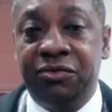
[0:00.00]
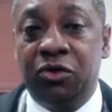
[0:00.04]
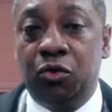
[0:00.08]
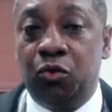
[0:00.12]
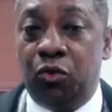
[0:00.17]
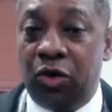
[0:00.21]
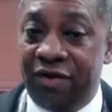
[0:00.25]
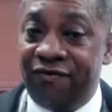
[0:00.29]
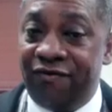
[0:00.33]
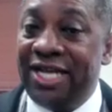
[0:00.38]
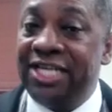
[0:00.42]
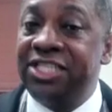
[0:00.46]

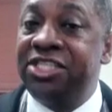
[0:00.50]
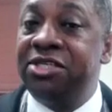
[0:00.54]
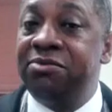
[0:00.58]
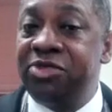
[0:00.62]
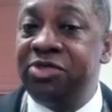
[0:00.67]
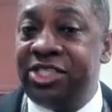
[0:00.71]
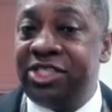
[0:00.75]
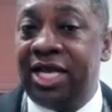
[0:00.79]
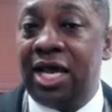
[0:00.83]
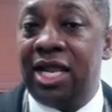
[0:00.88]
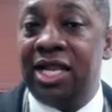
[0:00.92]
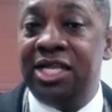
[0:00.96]
We've had some
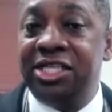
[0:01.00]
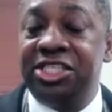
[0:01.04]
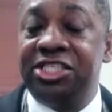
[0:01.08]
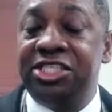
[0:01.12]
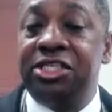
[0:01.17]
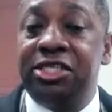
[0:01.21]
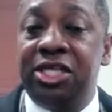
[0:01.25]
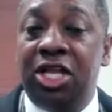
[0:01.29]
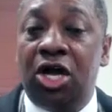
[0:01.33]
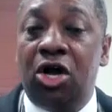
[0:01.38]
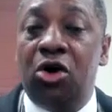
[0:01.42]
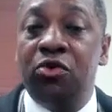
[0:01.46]
challenges
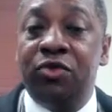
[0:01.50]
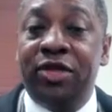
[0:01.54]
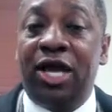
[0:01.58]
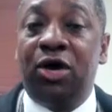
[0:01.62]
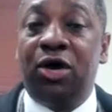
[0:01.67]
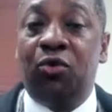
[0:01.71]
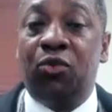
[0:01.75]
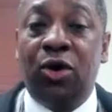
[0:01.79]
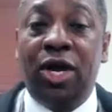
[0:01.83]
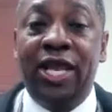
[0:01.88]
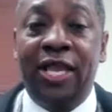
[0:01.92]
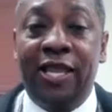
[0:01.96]
along that
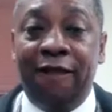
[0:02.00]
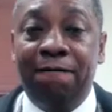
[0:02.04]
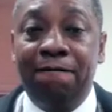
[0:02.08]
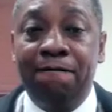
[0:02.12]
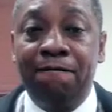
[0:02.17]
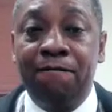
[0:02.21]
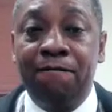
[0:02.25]
way,